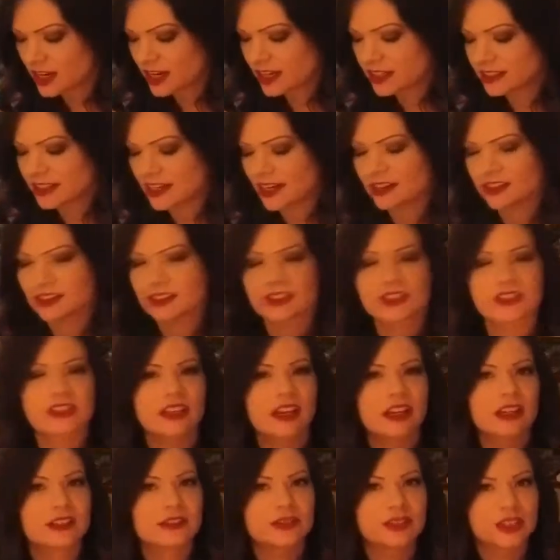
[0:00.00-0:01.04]
And now you're just
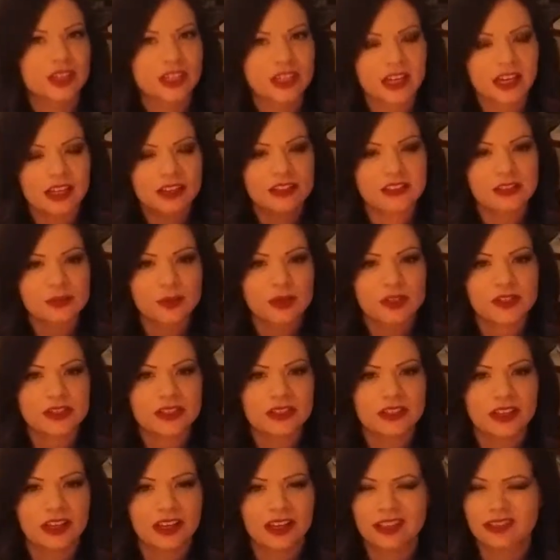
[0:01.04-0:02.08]
kind of looking at this person
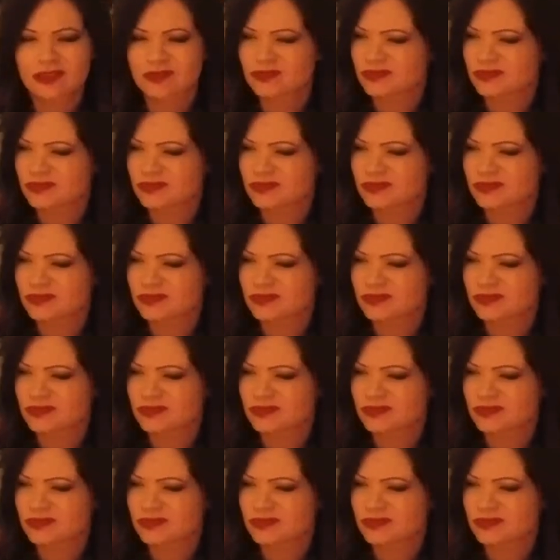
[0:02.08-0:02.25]
like,